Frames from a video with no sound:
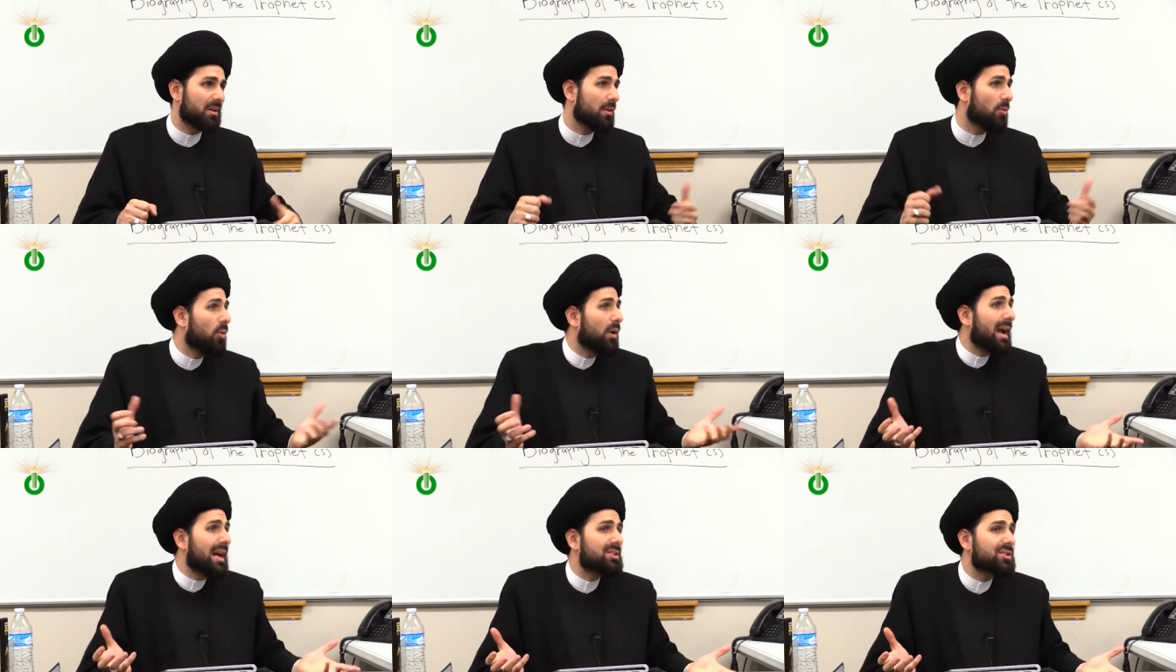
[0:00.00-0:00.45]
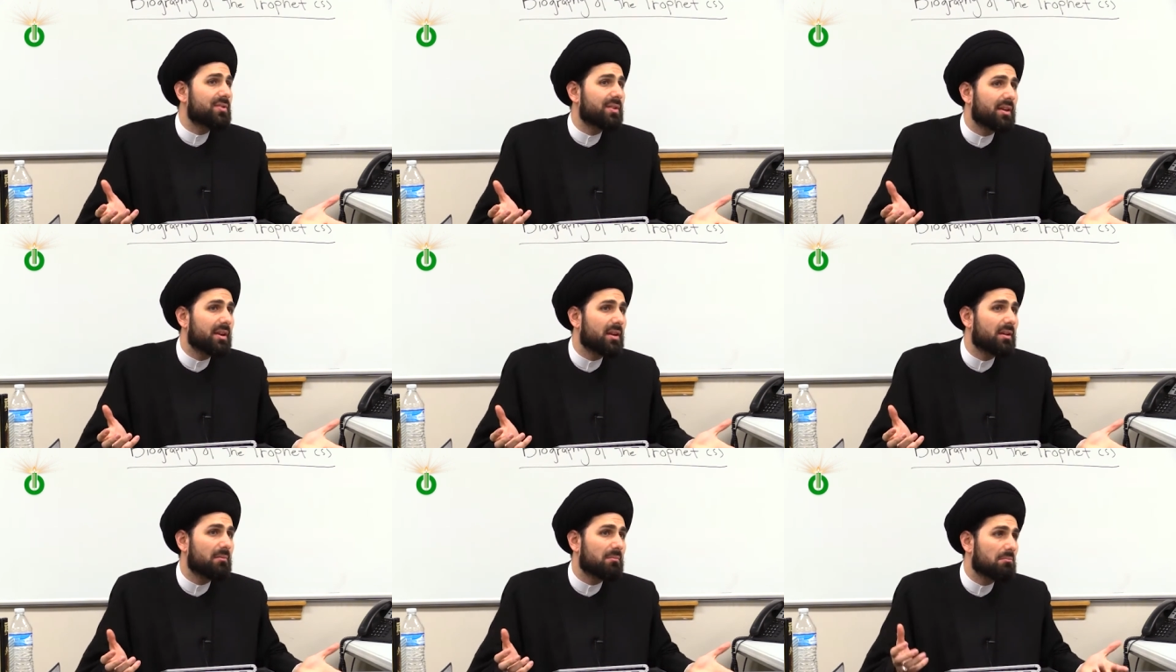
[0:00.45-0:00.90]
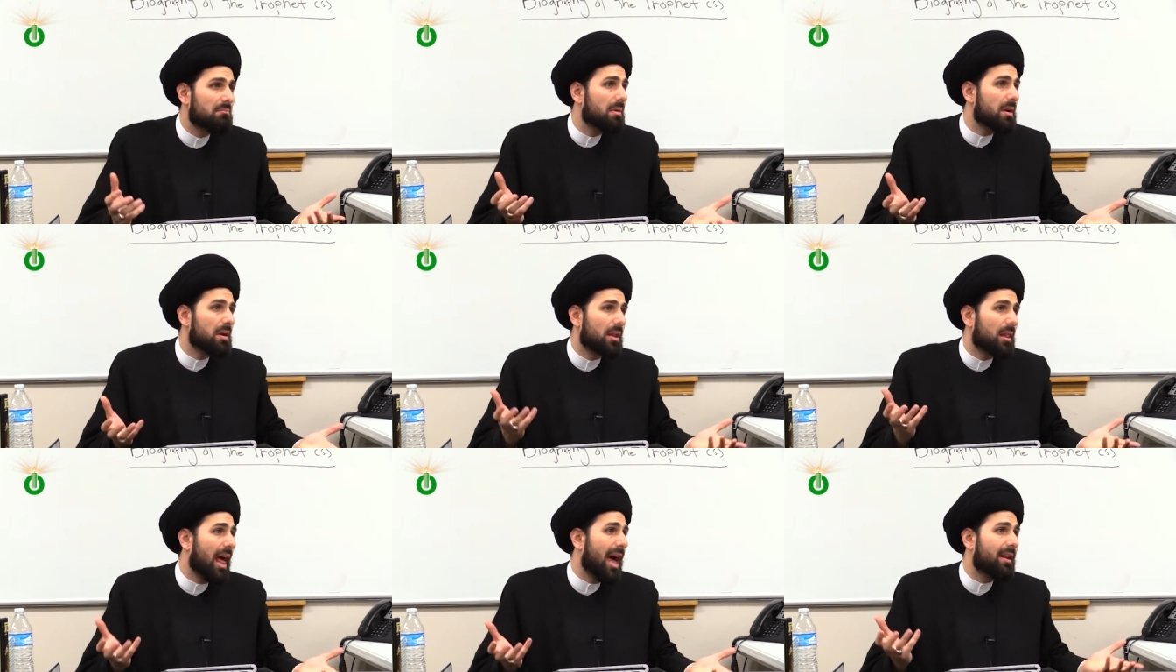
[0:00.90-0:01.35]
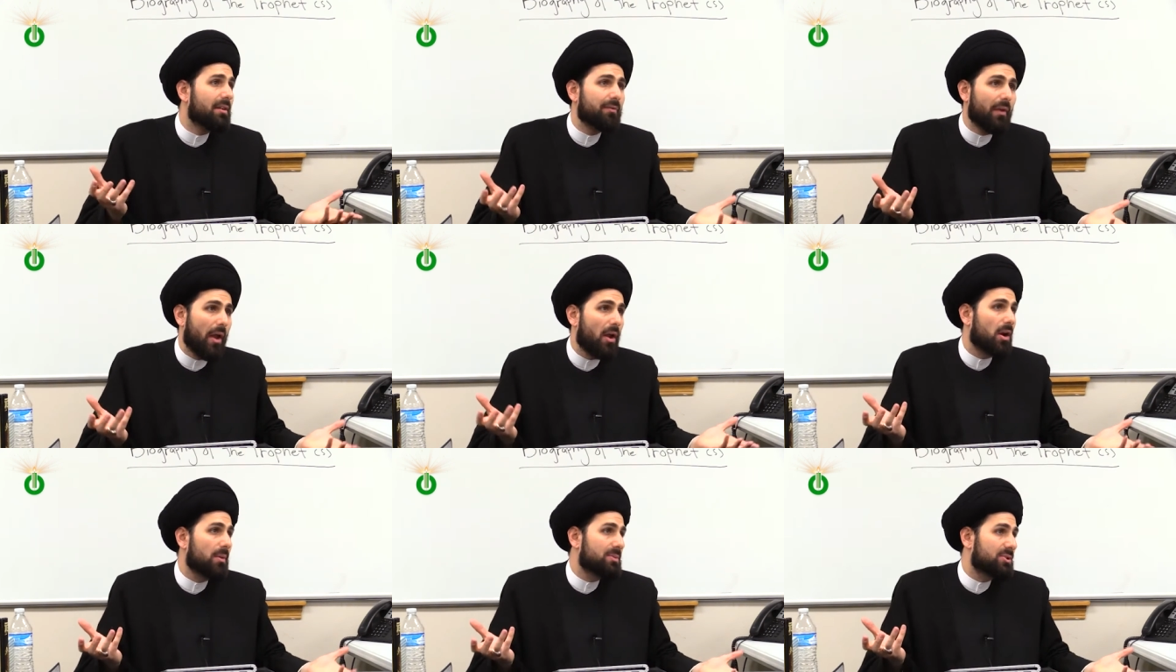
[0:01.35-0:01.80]
Whereas the, a lot of
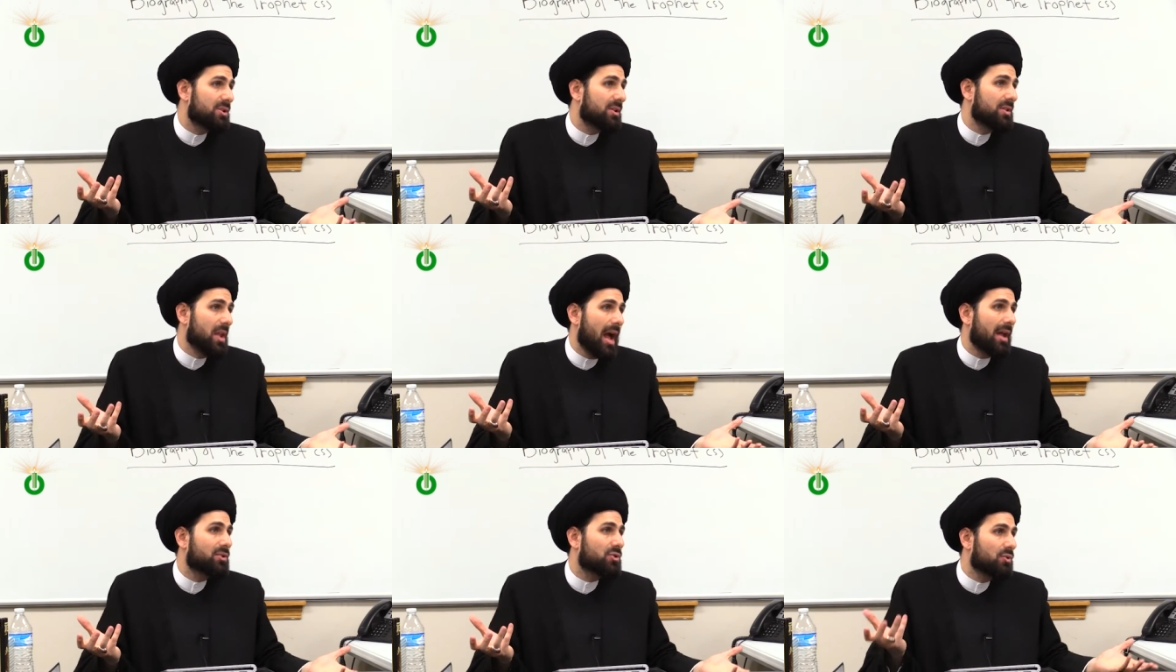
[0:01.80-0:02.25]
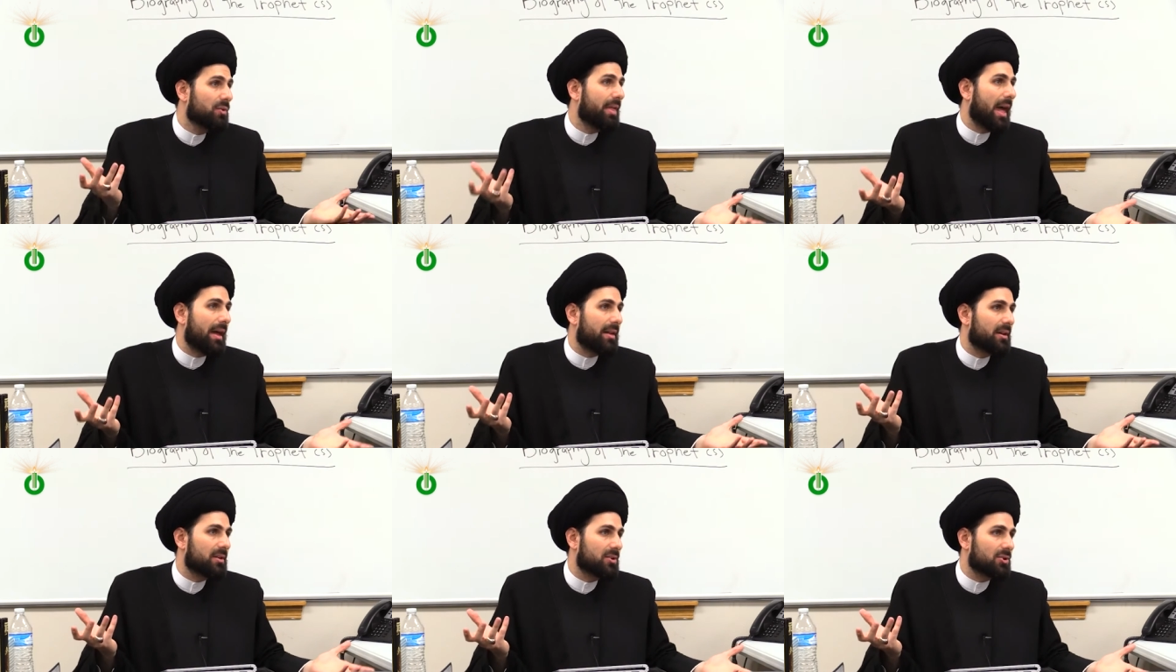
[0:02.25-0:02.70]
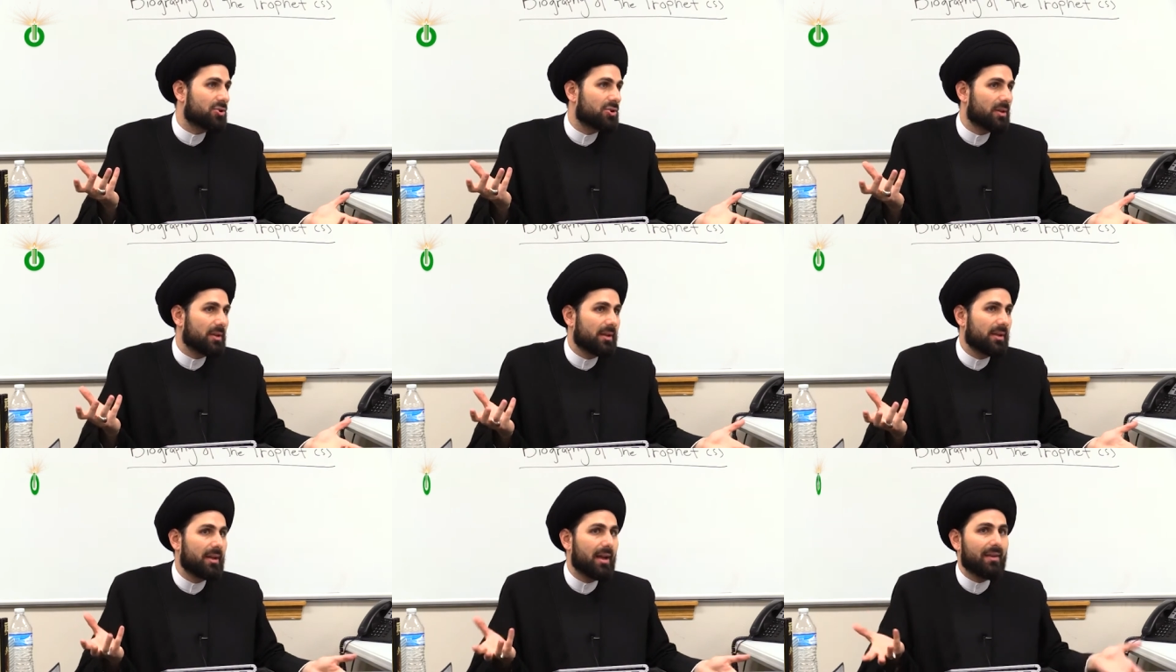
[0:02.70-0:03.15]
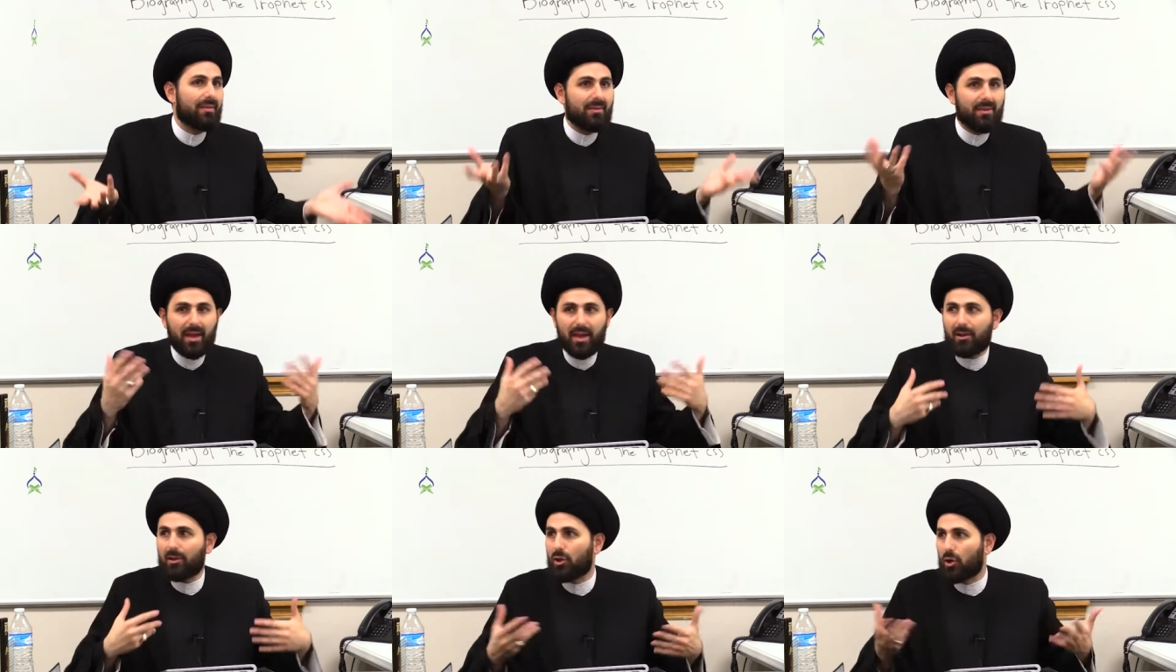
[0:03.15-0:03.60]
Arabs did not do that initially, and
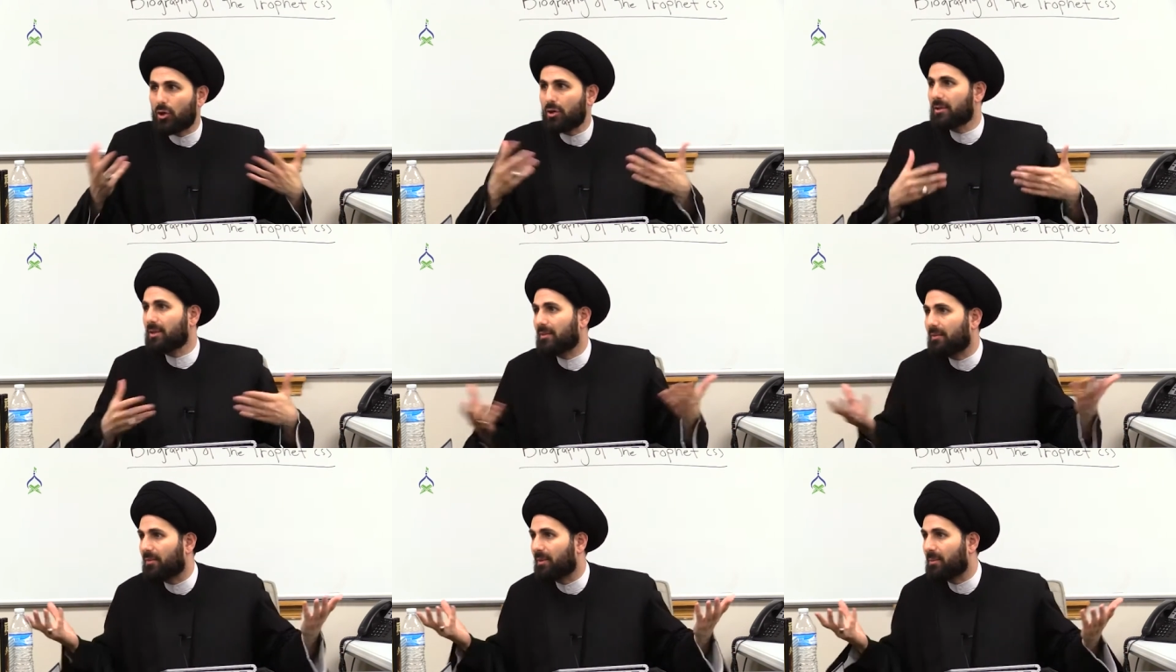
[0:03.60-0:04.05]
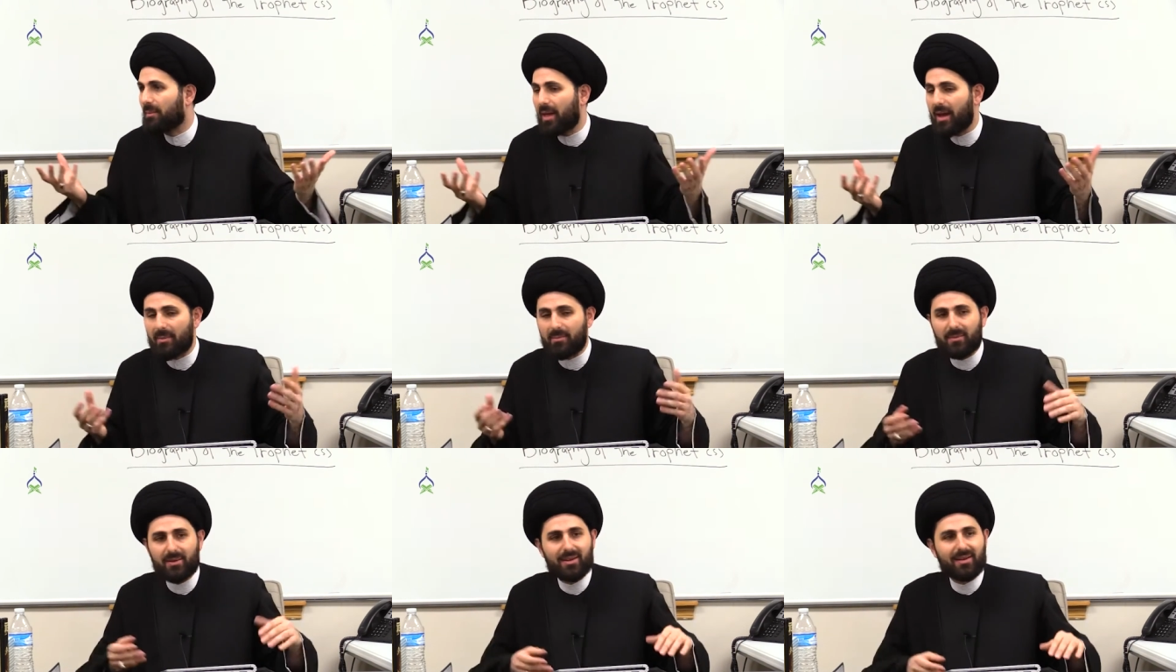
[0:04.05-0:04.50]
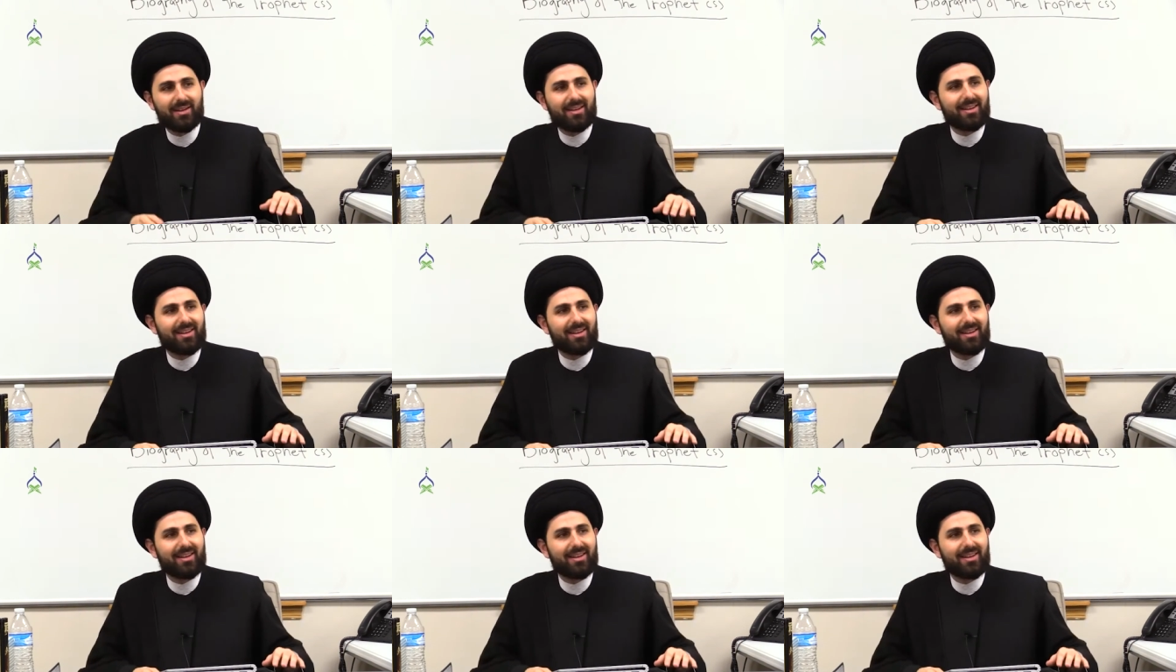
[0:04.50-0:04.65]
they learned it from them.